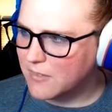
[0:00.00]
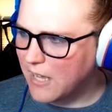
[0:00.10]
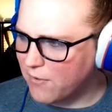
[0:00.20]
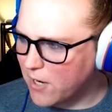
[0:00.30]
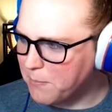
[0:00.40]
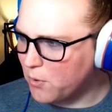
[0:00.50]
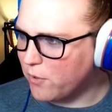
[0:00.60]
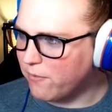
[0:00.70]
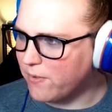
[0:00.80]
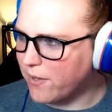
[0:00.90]
Have a couple
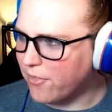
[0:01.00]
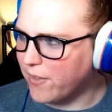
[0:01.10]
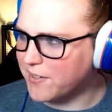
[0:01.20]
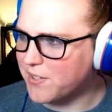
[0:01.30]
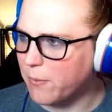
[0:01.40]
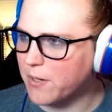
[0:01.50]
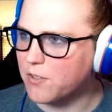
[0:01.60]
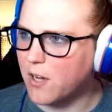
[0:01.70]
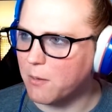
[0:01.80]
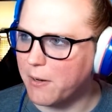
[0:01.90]
of things I want to
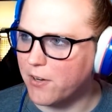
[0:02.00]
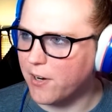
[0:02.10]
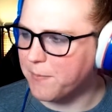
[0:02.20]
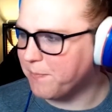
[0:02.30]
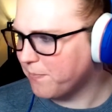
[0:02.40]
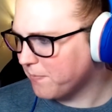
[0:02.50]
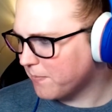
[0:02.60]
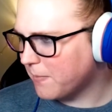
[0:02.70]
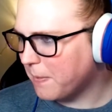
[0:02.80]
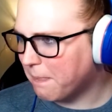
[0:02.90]
talk about here.
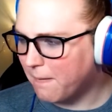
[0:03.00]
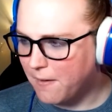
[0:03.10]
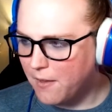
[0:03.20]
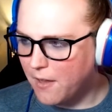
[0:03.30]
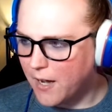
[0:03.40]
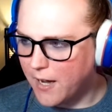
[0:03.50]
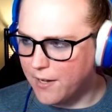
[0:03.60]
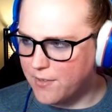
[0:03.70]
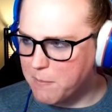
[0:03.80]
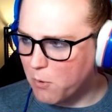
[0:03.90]

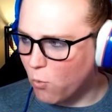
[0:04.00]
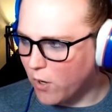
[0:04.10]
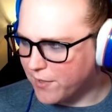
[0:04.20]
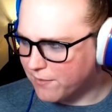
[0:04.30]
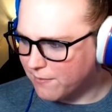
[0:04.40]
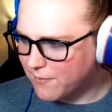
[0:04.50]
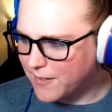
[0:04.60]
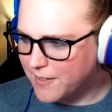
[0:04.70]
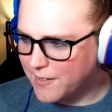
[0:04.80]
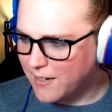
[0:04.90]
Number one,
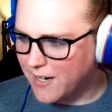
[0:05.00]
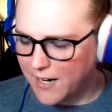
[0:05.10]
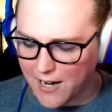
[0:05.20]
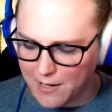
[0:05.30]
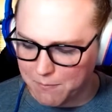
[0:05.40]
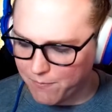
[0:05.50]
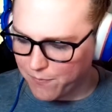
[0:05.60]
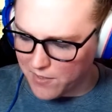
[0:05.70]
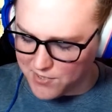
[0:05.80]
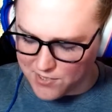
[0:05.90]

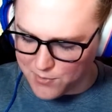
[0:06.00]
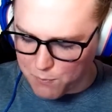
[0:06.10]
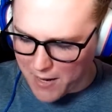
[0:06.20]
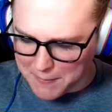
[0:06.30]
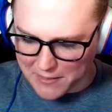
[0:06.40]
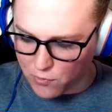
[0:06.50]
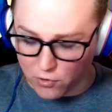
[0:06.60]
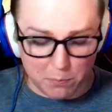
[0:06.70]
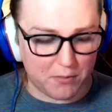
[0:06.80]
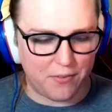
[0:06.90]
this is maybe a
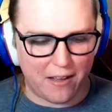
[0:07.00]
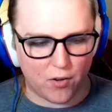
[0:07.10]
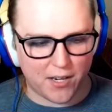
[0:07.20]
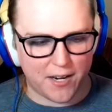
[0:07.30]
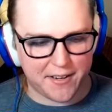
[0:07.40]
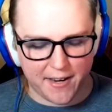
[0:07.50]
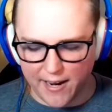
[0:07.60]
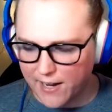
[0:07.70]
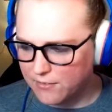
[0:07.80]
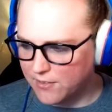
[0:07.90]
little bit validating
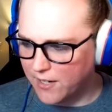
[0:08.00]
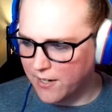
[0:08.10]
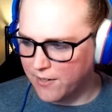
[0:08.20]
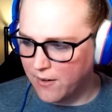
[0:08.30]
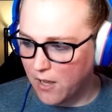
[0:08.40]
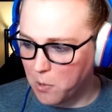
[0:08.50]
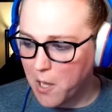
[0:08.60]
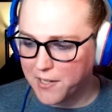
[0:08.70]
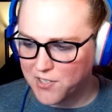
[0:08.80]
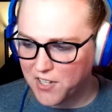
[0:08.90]
and a
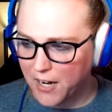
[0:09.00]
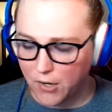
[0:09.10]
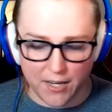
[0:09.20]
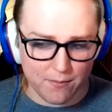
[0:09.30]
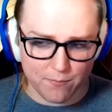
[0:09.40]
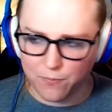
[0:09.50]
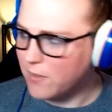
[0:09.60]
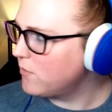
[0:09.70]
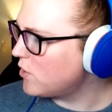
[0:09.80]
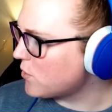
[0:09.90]
lot scary.
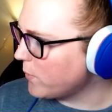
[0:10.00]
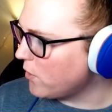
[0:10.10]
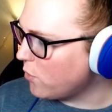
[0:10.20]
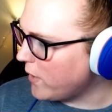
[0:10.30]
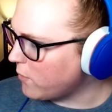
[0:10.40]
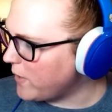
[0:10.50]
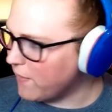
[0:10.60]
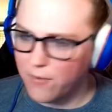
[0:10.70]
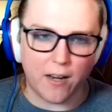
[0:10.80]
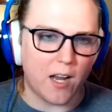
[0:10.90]
Just real quick, we
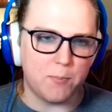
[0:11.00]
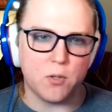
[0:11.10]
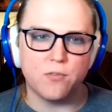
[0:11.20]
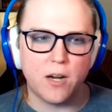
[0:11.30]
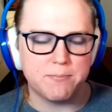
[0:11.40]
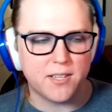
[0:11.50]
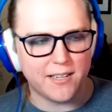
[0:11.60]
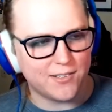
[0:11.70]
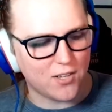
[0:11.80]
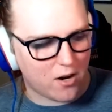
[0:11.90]
have a couple of
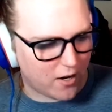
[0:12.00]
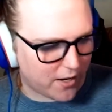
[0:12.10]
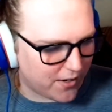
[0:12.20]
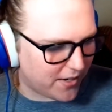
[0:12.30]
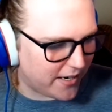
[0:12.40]
updates on